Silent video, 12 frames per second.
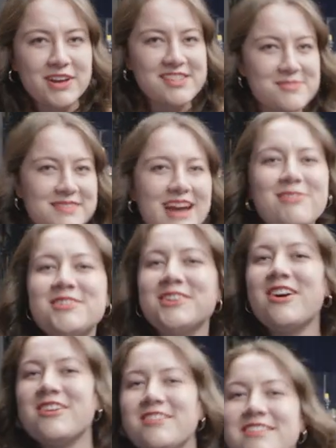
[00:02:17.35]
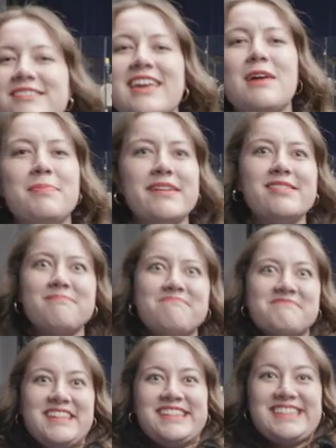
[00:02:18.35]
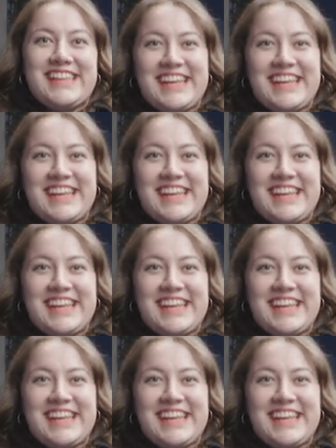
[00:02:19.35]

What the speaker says: a place to encounter God on this campus, this